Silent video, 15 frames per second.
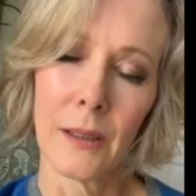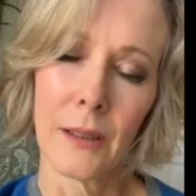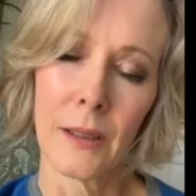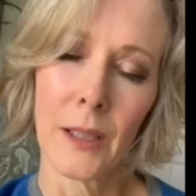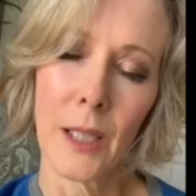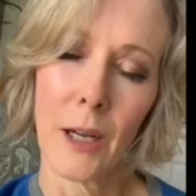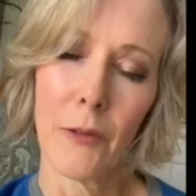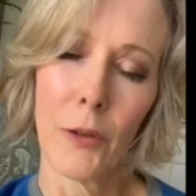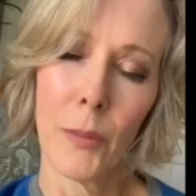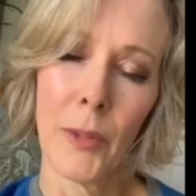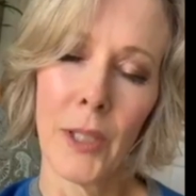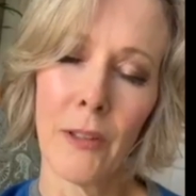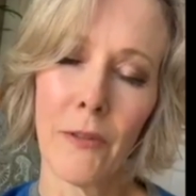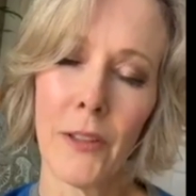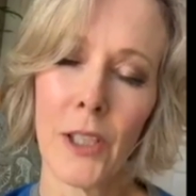
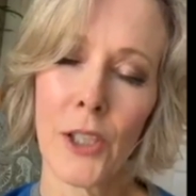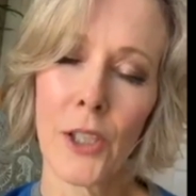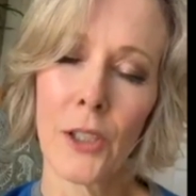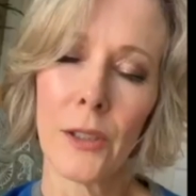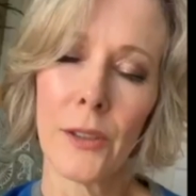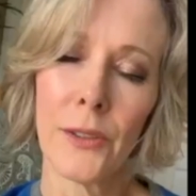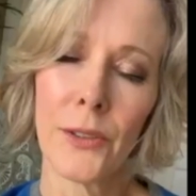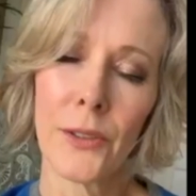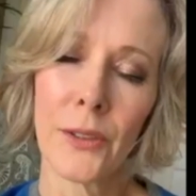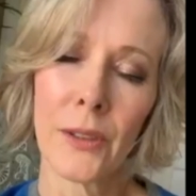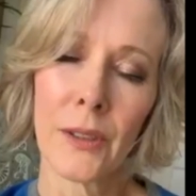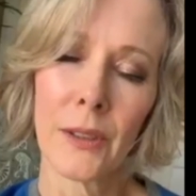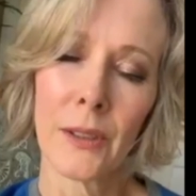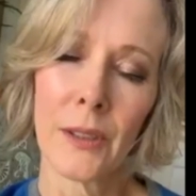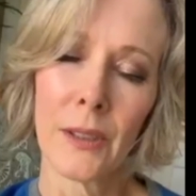Government officials,
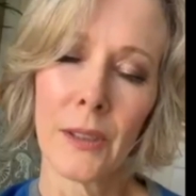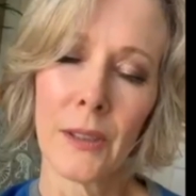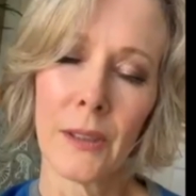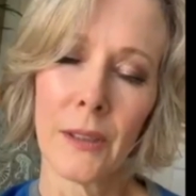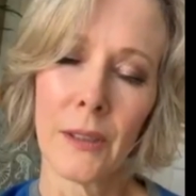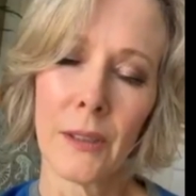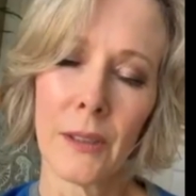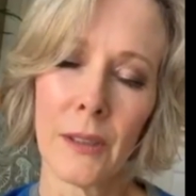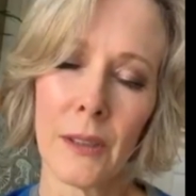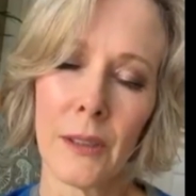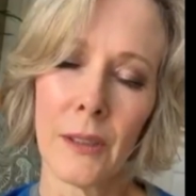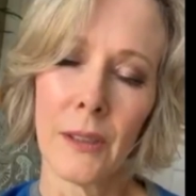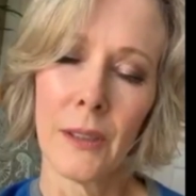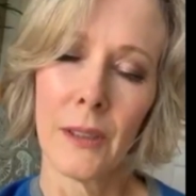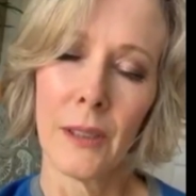
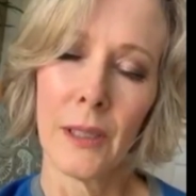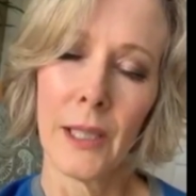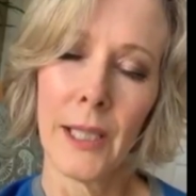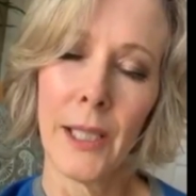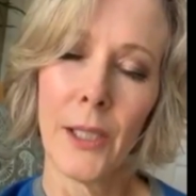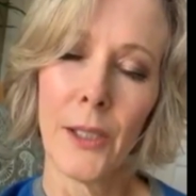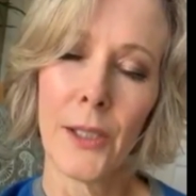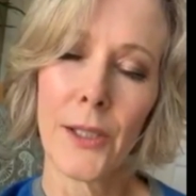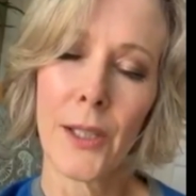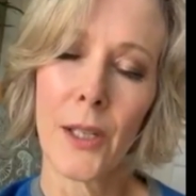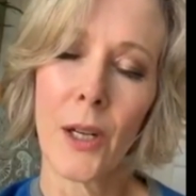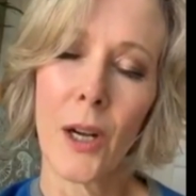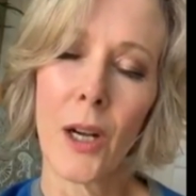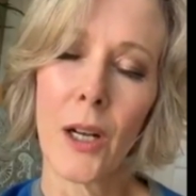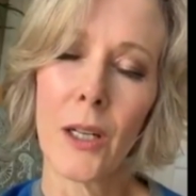leaders in all